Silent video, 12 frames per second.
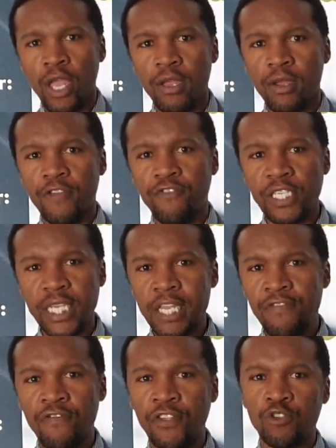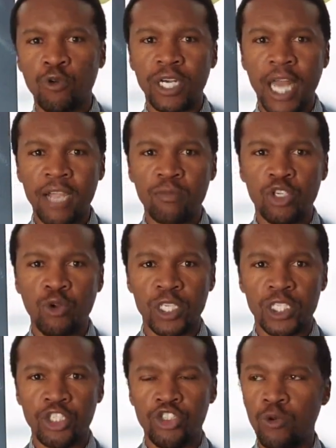if there's anything that you would like me to
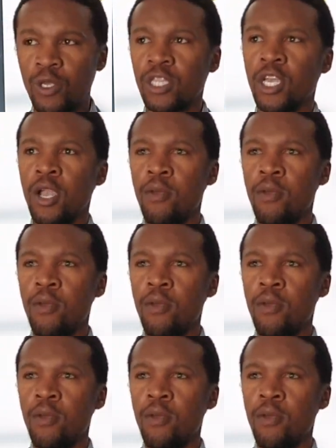assist you with,